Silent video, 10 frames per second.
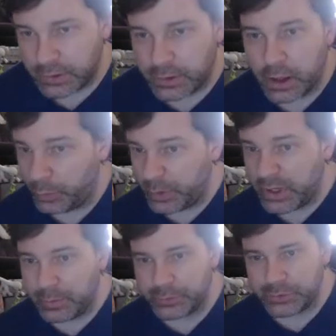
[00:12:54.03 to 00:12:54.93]
Being
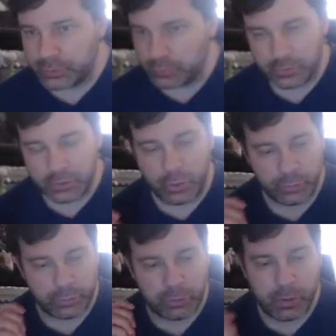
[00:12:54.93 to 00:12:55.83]
able to,
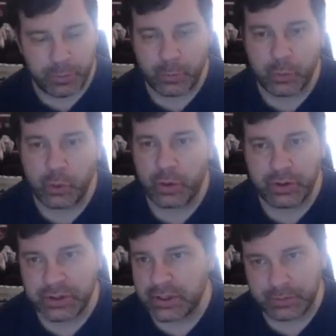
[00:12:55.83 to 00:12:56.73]
blow up the board. You
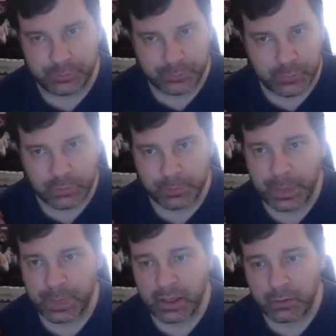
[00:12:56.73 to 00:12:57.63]
can
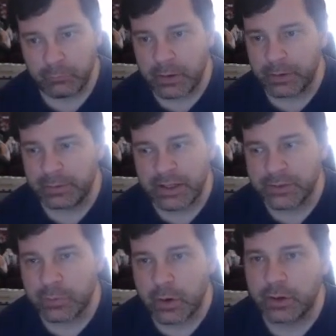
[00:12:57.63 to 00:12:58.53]
run a
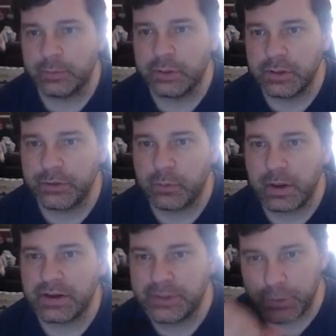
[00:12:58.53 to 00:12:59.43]
Planeswalker build if you
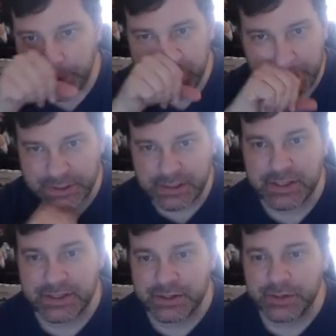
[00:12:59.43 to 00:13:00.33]
wanted to, because he
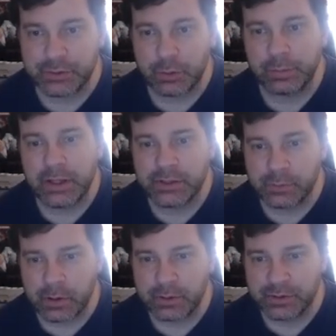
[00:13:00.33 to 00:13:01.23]
doesn't destroy
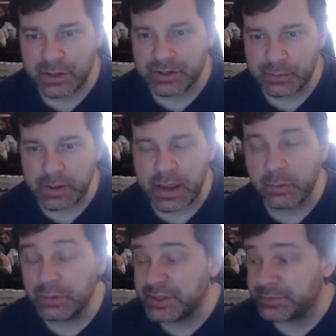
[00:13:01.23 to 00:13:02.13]
Planeswalkers on his way out.